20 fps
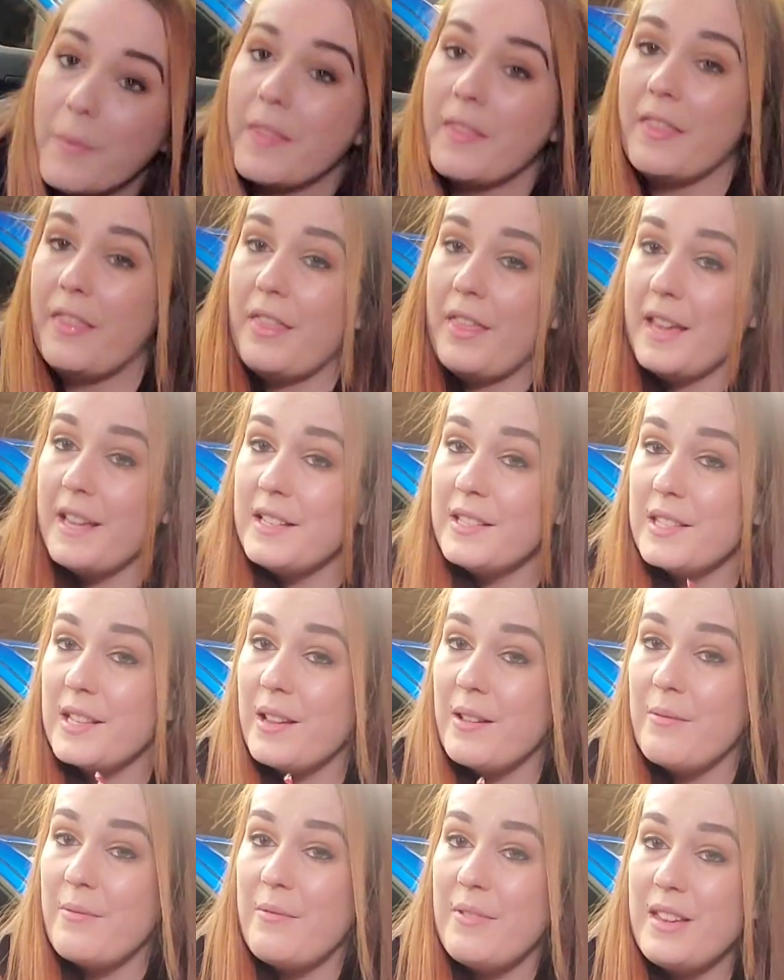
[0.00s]
They
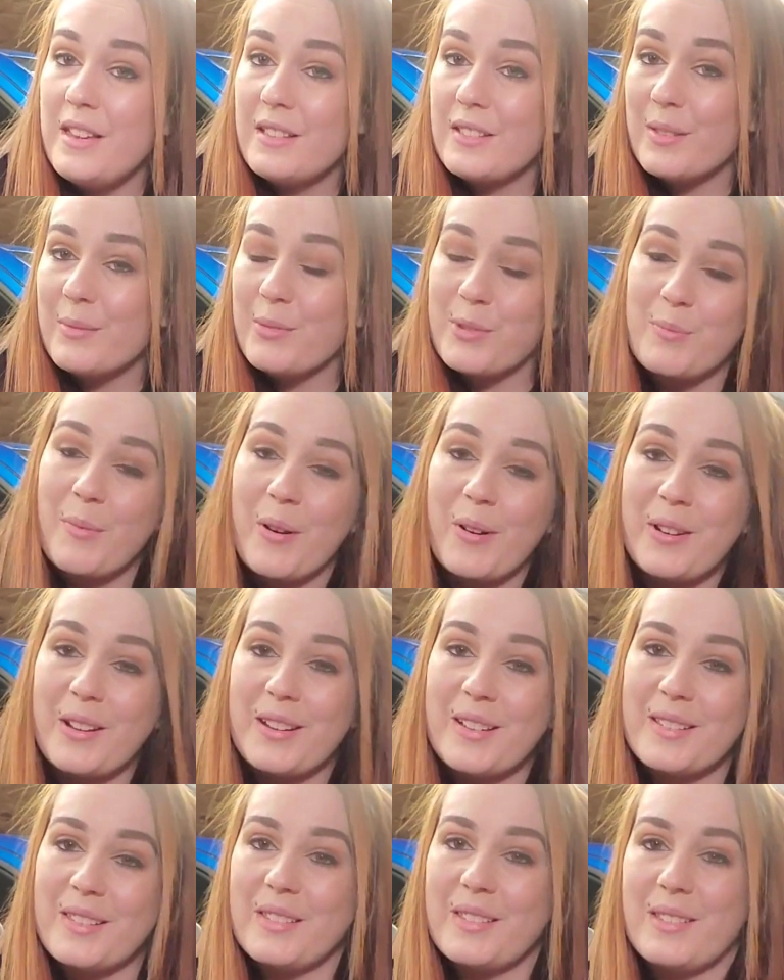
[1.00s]
sent me some
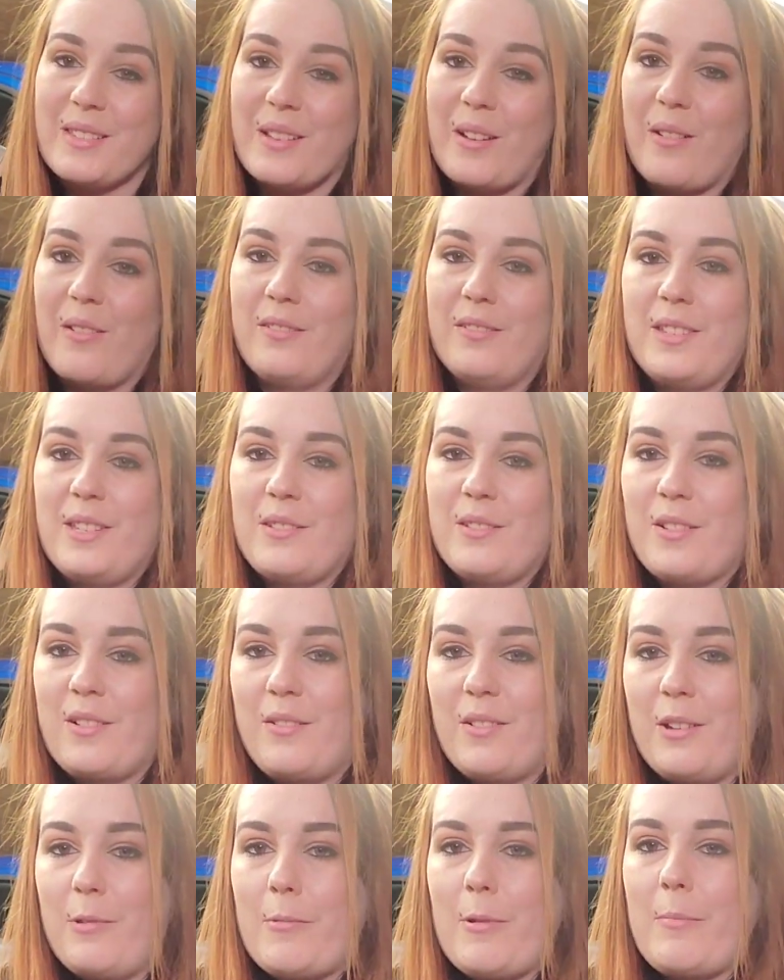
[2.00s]
Smarties, so these are
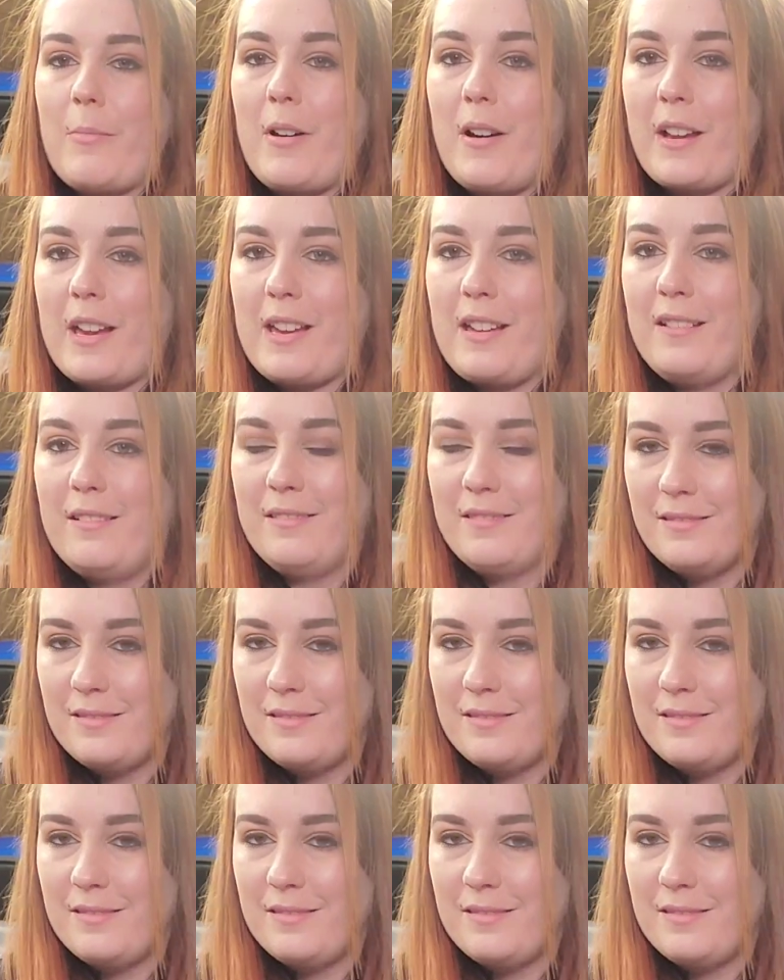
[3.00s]
going in my pocket.